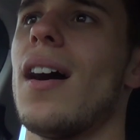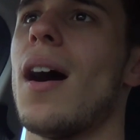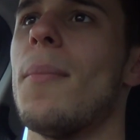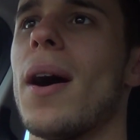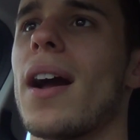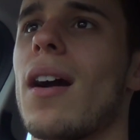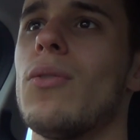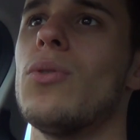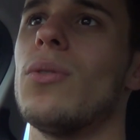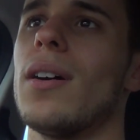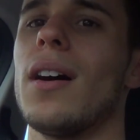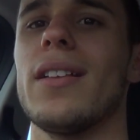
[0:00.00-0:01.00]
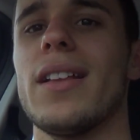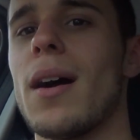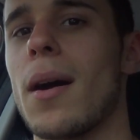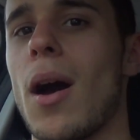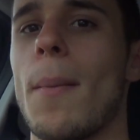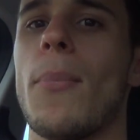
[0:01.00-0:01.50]
I might go,
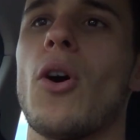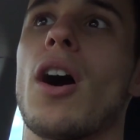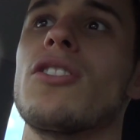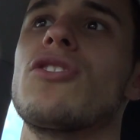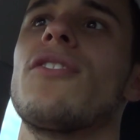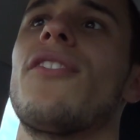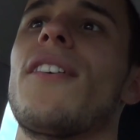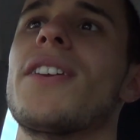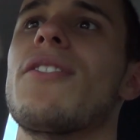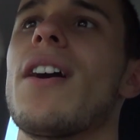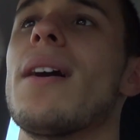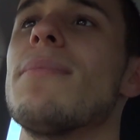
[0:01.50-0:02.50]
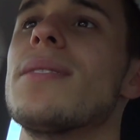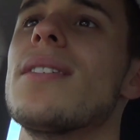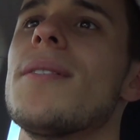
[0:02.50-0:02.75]
I'll go and pour 150 grams.